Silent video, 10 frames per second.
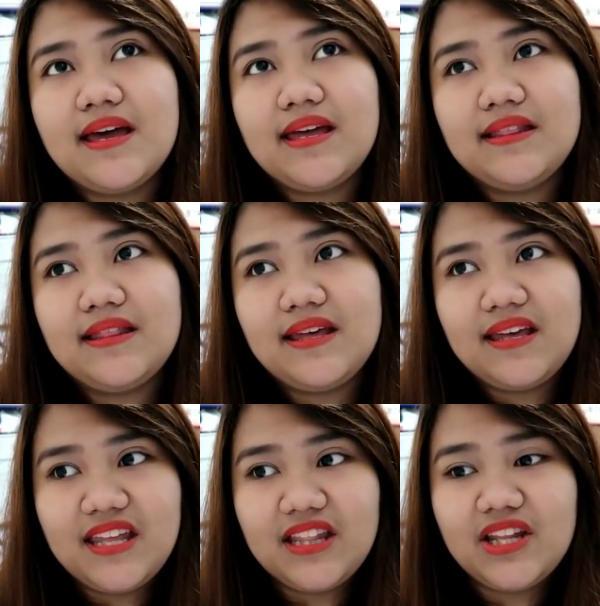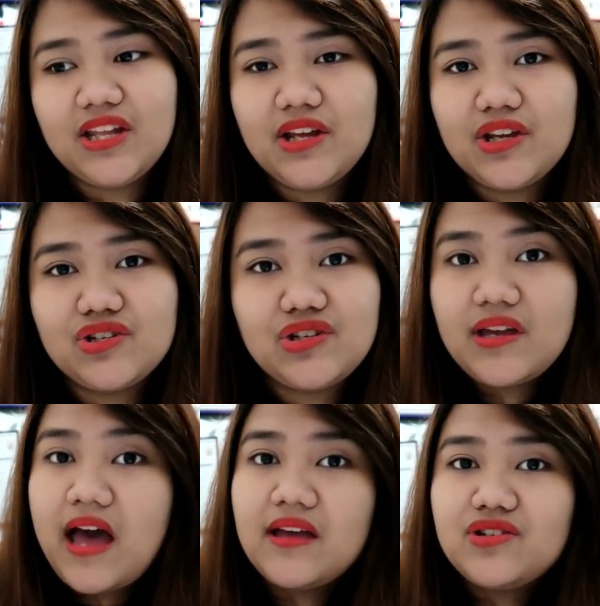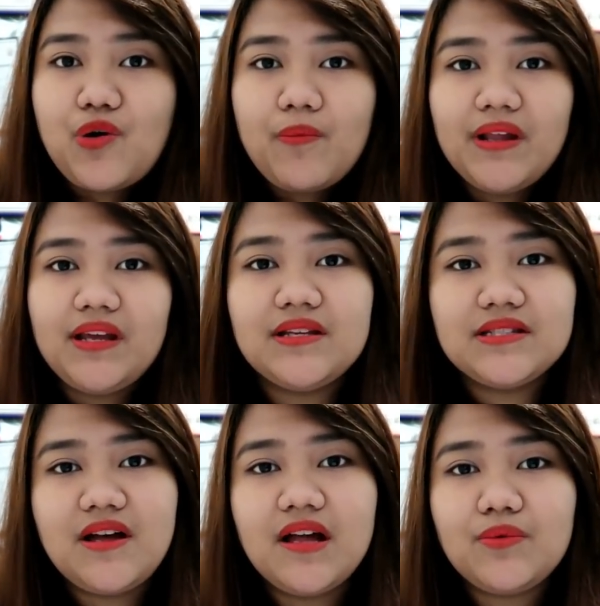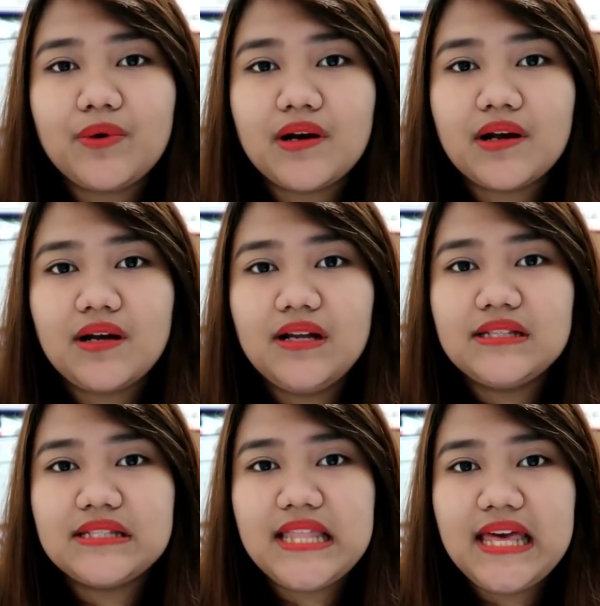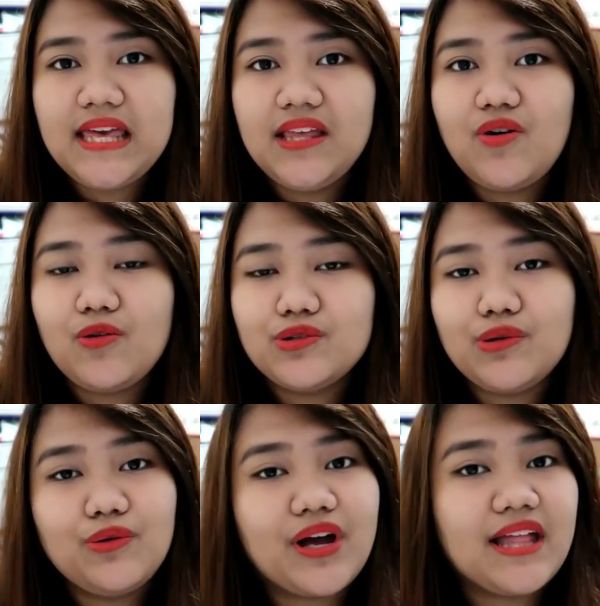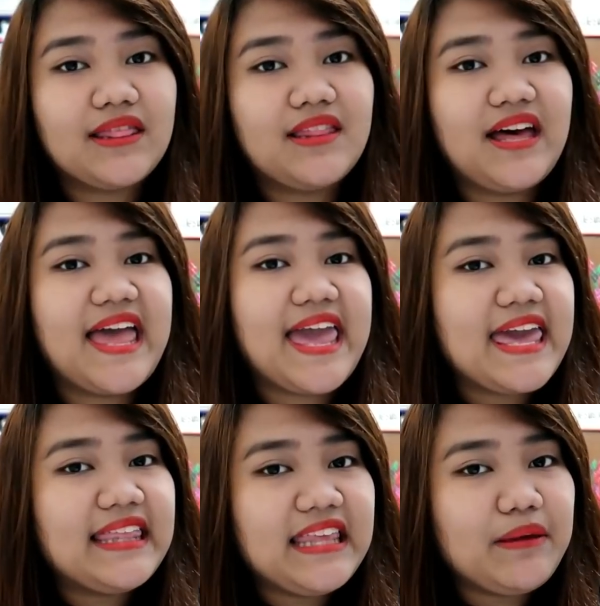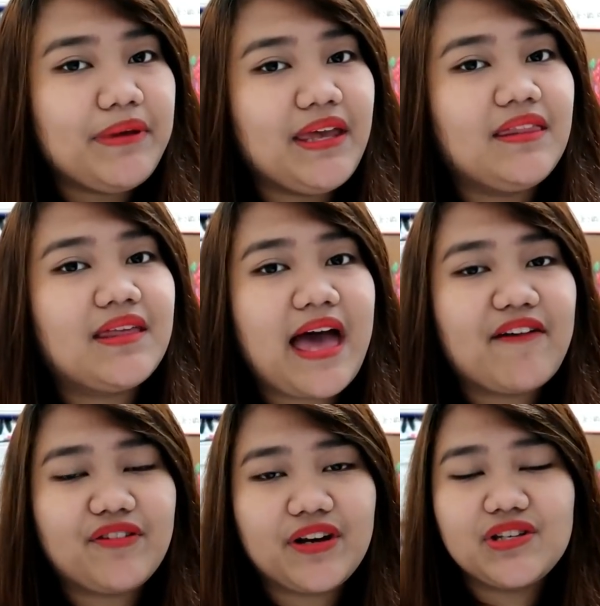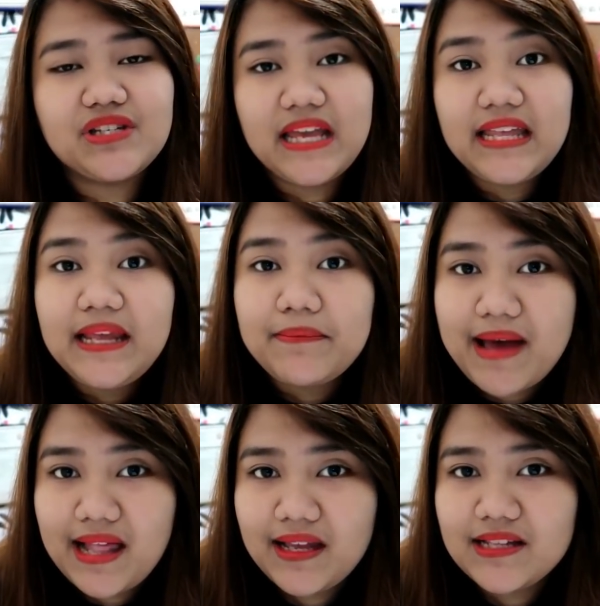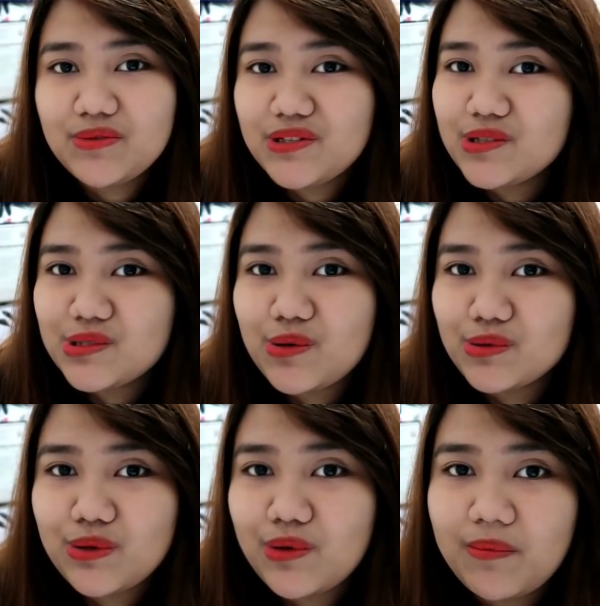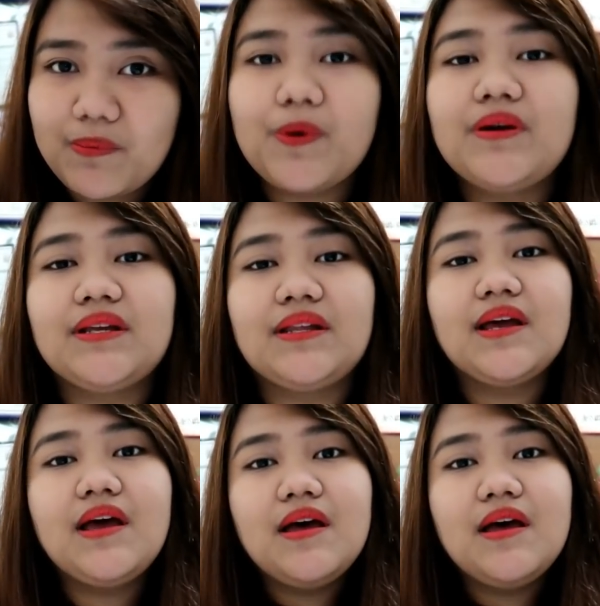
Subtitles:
And then show money does not work, because they also look at the ADB, the average daily balance, which is so important.